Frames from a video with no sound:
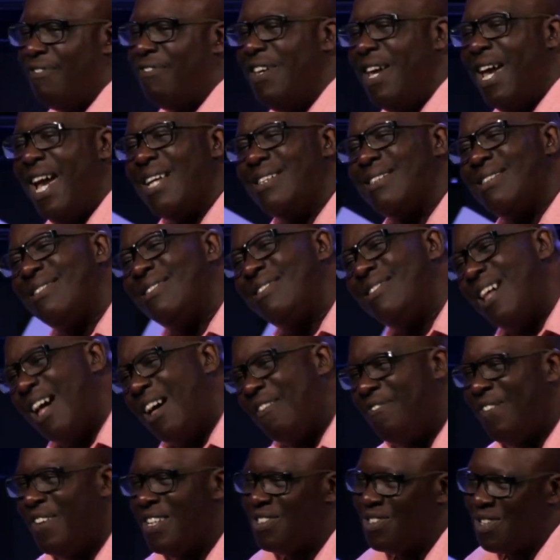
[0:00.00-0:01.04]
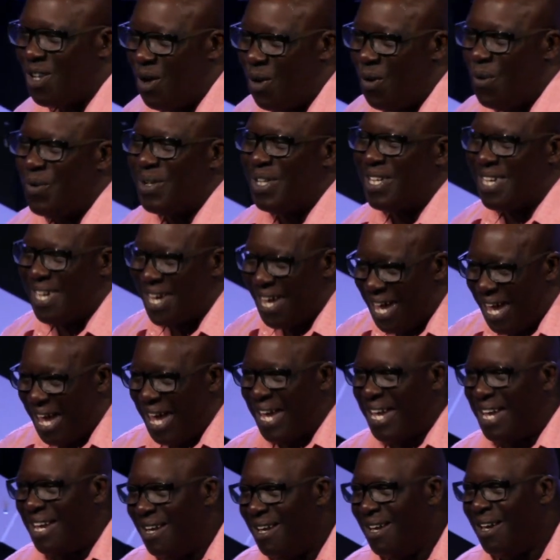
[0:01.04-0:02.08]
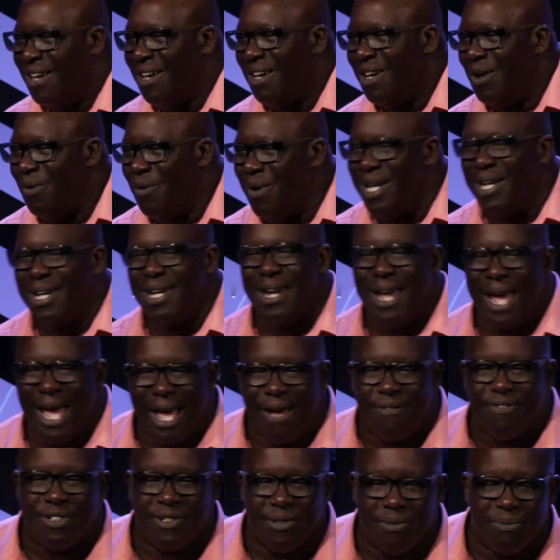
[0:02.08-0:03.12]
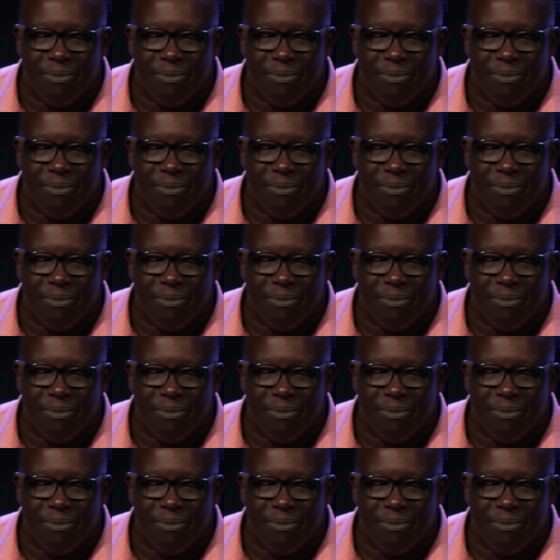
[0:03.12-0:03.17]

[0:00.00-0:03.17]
Yes, yeah, stuff is okay. We can have some